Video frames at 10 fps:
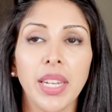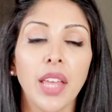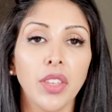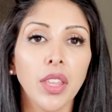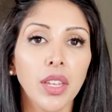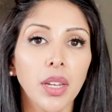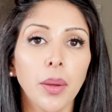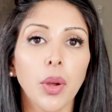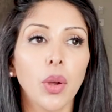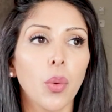Now, the
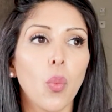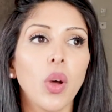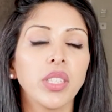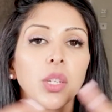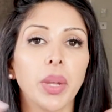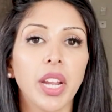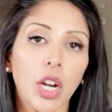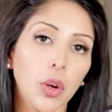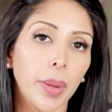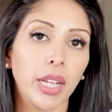other ones that we
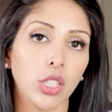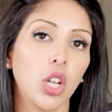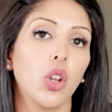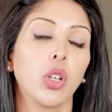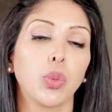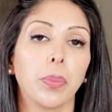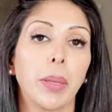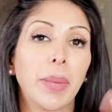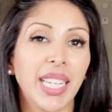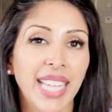hear about a lot would
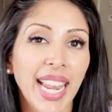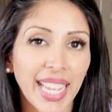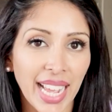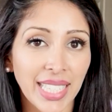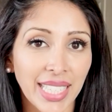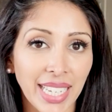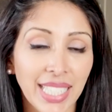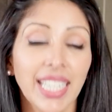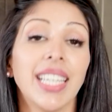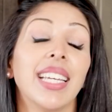be mandelic acid